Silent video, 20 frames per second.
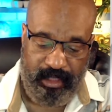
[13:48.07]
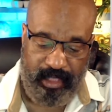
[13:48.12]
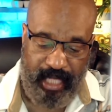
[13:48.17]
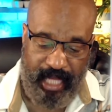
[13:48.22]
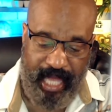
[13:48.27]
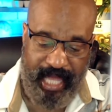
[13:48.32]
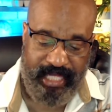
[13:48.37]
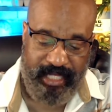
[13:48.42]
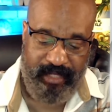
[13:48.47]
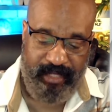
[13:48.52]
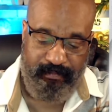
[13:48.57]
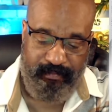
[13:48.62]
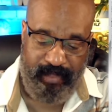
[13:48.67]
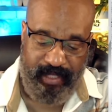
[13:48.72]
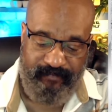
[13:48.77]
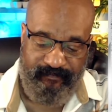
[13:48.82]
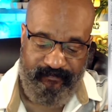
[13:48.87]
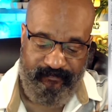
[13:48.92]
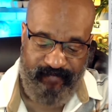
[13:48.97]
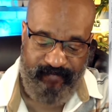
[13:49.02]
I can
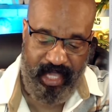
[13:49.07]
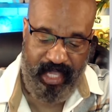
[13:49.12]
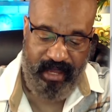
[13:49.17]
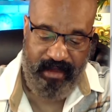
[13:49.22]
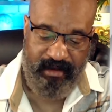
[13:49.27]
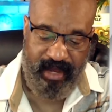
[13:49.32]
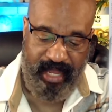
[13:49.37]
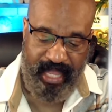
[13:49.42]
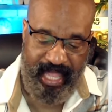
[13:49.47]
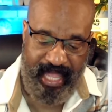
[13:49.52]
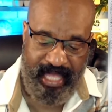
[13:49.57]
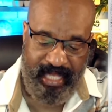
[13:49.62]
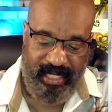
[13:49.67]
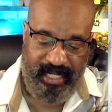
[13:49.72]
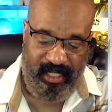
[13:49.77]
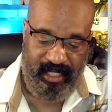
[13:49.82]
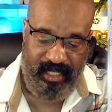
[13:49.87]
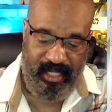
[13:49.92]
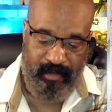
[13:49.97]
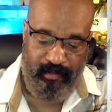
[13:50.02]
be fair
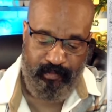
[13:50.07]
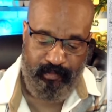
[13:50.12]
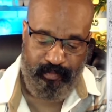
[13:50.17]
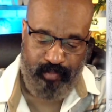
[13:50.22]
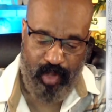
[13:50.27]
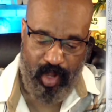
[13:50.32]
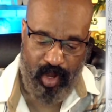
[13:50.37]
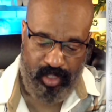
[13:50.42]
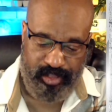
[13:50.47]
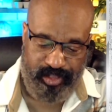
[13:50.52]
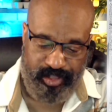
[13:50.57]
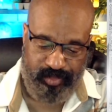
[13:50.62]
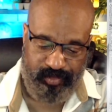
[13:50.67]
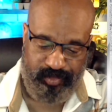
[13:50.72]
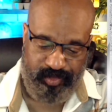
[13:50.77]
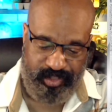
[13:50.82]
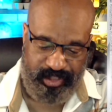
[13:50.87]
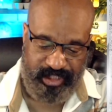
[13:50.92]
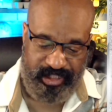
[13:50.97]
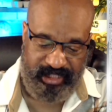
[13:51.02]
and impartial,
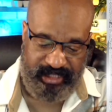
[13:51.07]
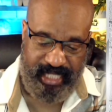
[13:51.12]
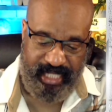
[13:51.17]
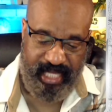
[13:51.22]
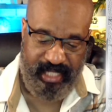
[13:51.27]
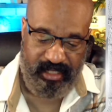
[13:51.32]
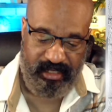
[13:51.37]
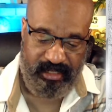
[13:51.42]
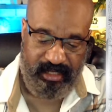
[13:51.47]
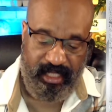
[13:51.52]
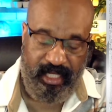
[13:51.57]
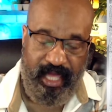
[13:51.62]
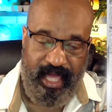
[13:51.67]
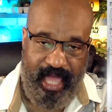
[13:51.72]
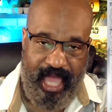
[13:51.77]
she says,